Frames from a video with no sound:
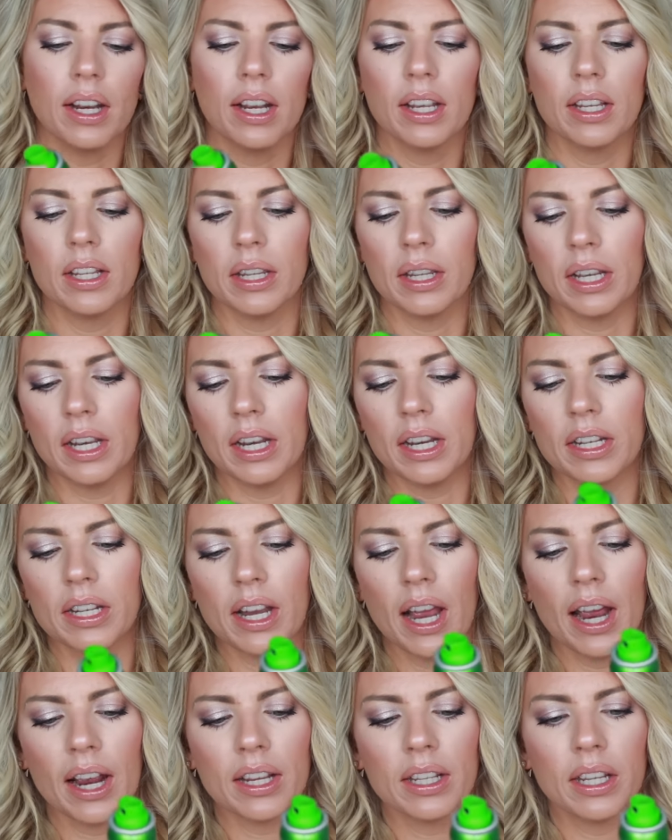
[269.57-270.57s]
is the
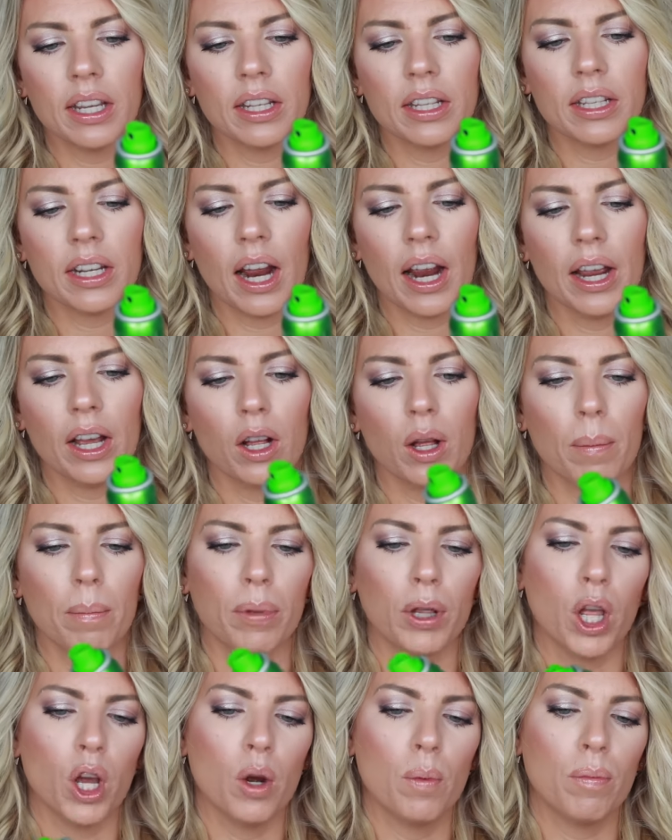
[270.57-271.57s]
Textile
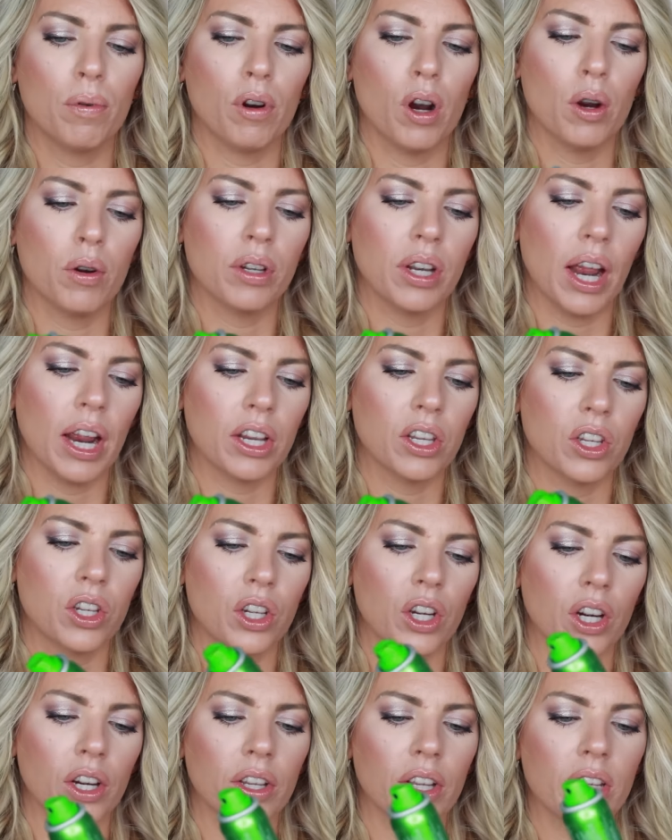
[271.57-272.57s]
Blow Pro
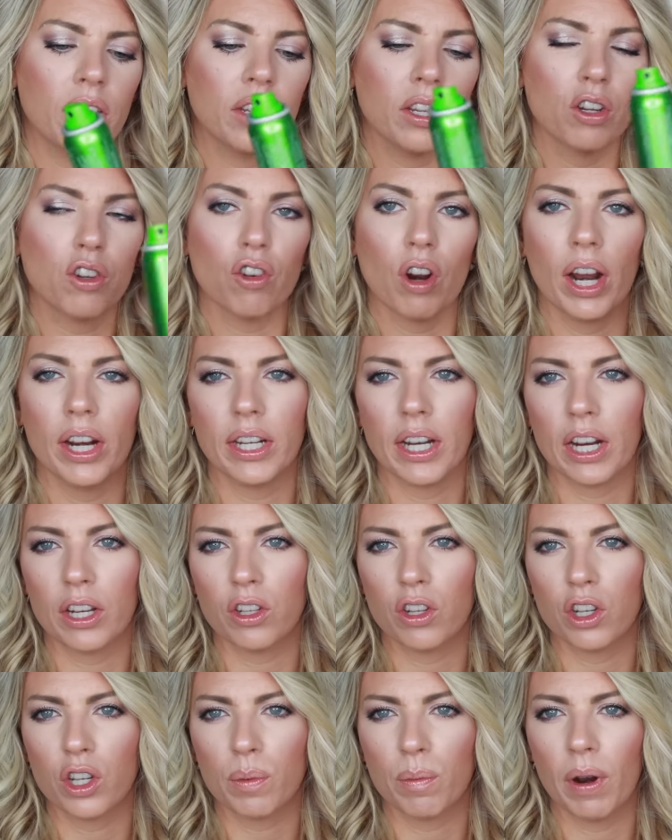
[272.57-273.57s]
Texture. This is a dry
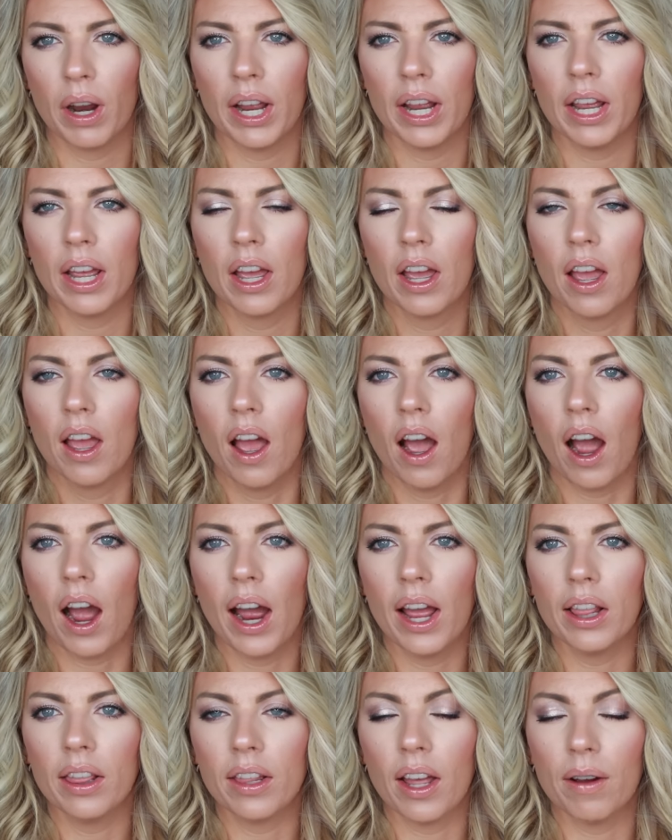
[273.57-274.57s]
texture spray.
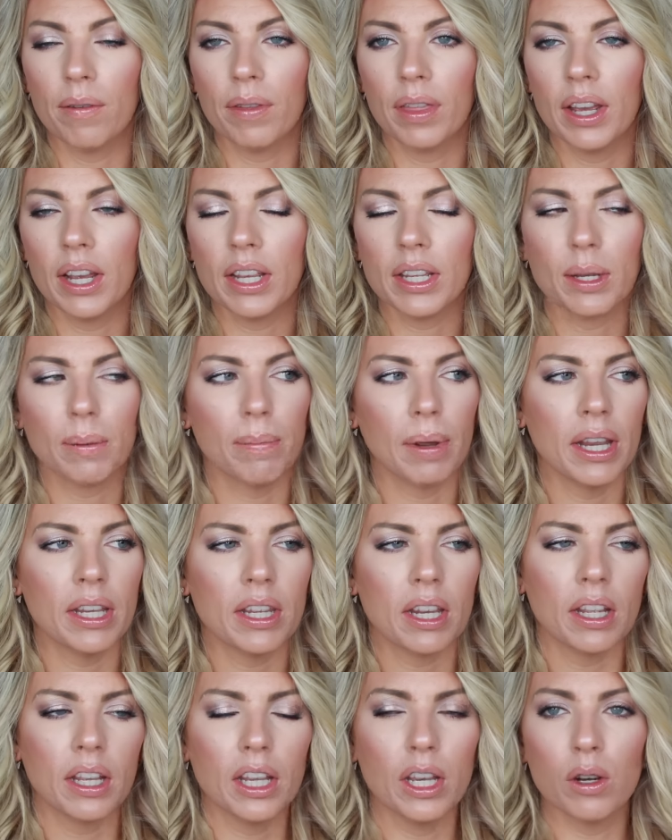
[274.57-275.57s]
I love this.
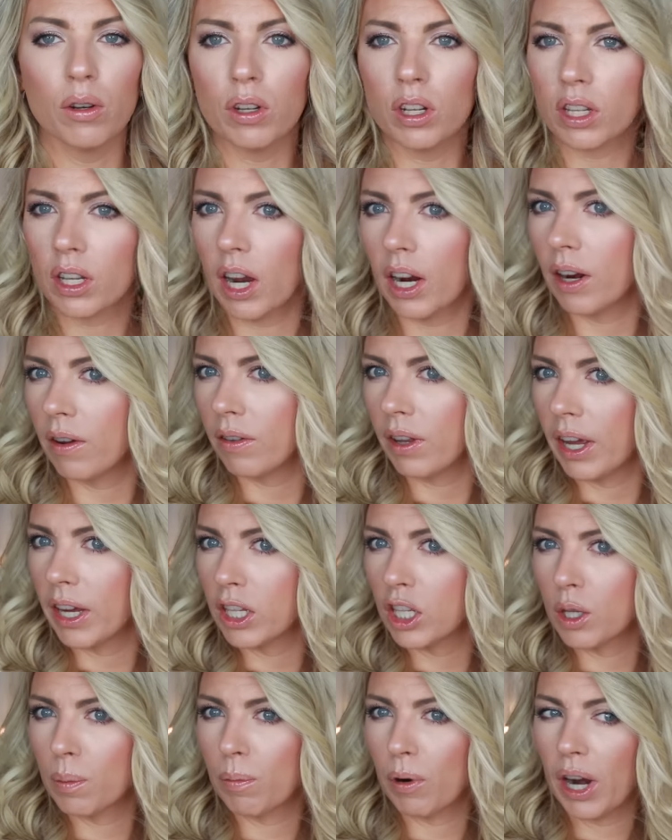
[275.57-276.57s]
Basically, you just kind of
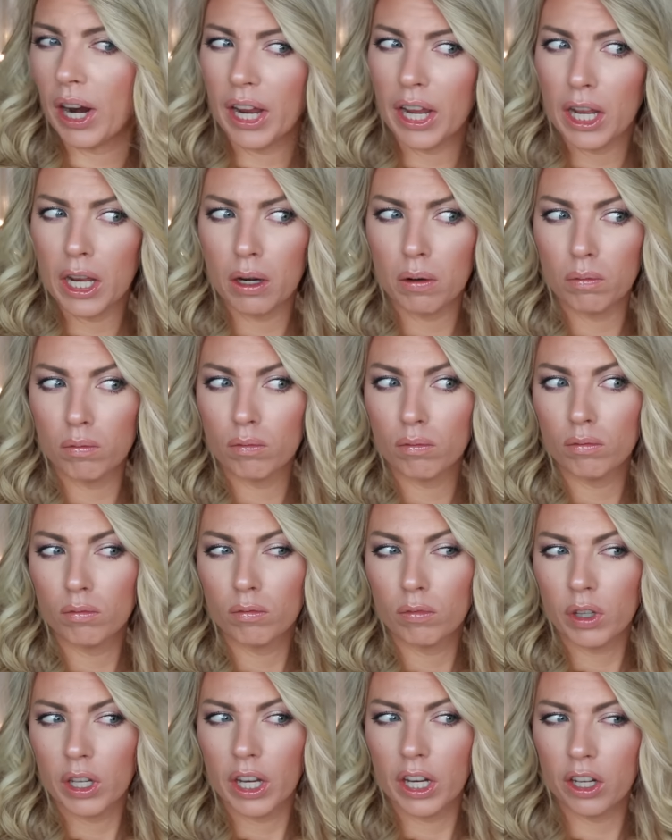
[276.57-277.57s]
like spray it
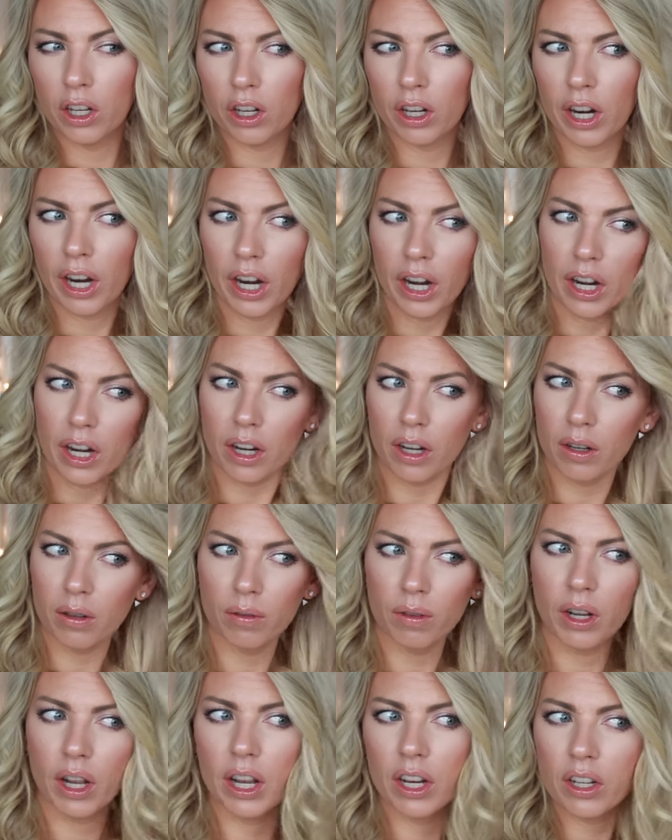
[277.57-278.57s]
in your hair
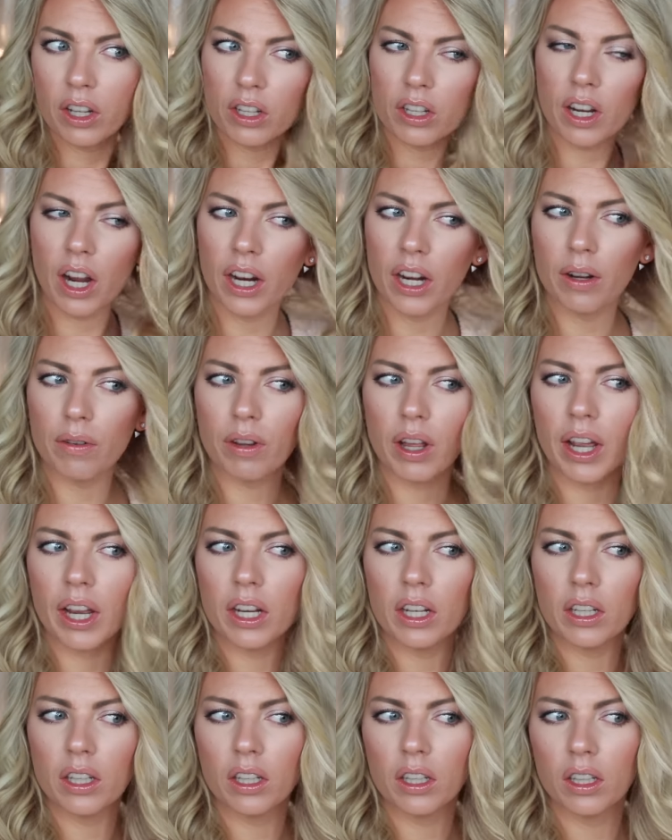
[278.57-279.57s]
and just kind of
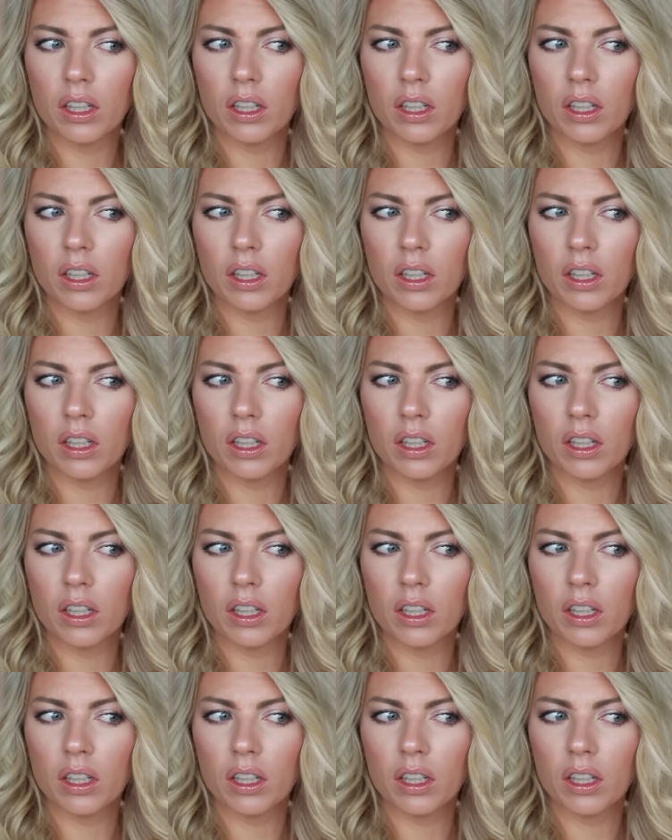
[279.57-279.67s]
like,